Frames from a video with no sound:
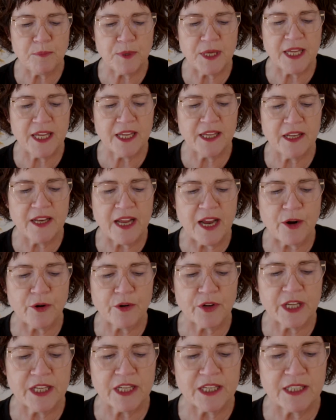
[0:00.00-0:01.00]
being an
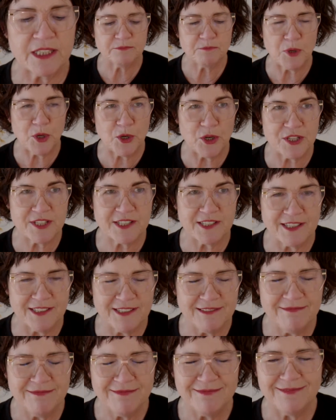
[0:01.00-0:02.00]
arrogant
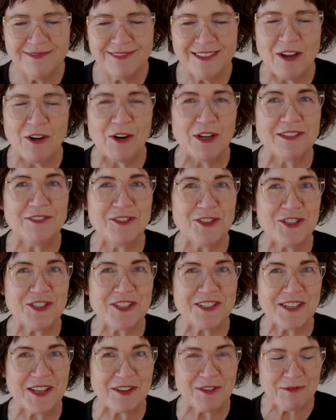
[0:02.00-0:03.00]
person I
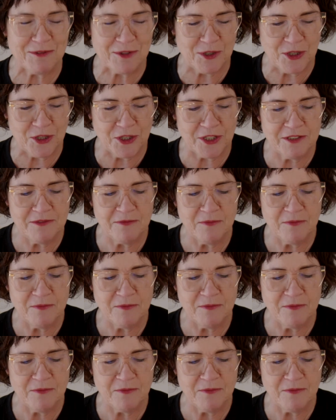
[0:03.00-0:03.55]
used another word,